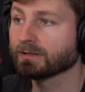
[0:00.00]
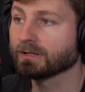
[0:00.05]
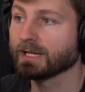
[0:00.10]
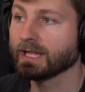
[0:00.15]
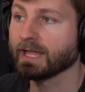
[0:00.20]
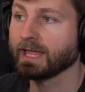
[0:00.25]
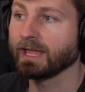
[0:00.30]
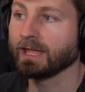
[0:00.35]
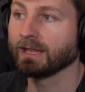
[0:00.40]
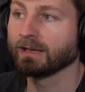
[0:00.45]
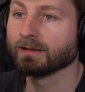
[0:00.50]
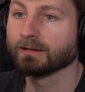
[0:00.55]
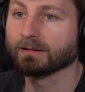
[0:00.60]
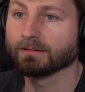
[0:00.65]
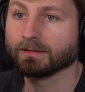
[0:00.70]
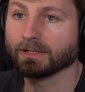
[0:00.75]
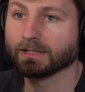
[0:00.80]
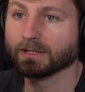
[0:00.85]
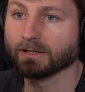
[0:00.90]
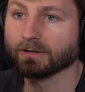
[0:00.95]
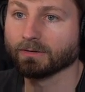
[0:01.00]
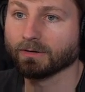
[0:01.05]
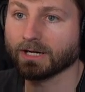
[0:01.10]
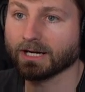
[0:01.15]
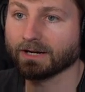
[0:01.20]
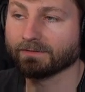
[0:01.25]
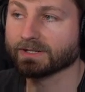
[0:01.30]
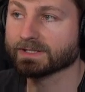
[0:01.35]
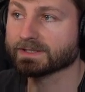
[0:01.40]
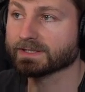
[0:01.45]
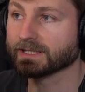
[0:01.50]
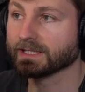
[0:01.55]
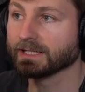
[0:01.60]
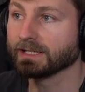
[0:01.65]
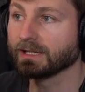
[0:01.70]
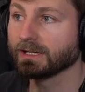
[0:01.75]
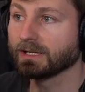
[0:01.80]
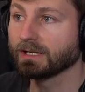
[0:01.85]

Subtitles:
And, obviously